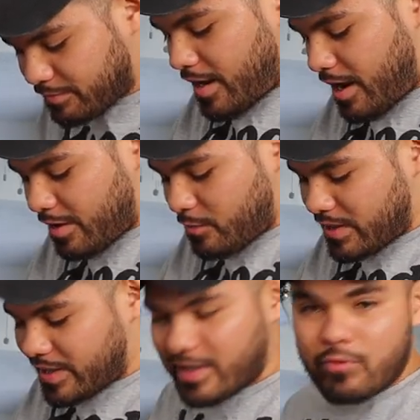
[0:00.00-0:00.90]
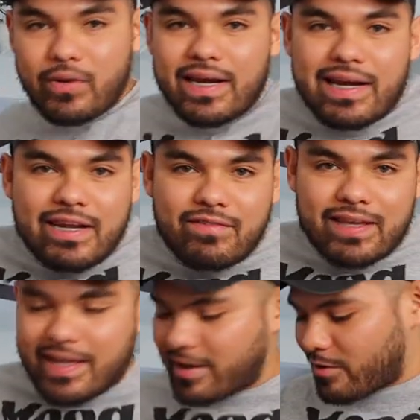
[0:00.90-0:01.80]
Now that we did, we didn't
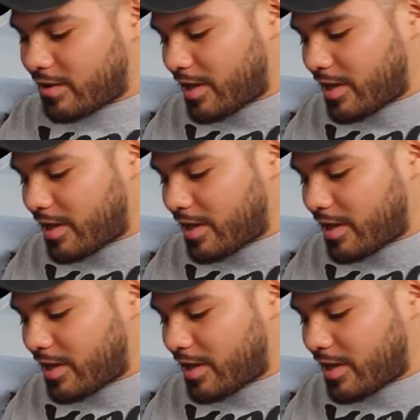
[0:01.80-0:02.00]
even get it on